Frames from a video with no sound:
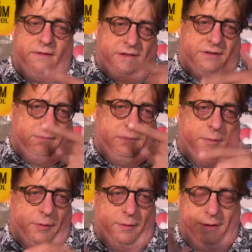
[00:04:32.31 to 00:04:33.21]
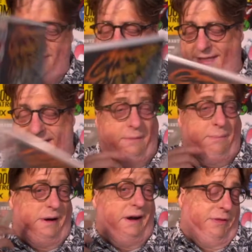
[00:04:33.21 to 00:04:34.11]
It's actually a moment where he wakes up, I think, in a
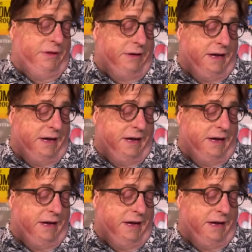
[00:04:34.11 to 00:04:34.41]
barn with no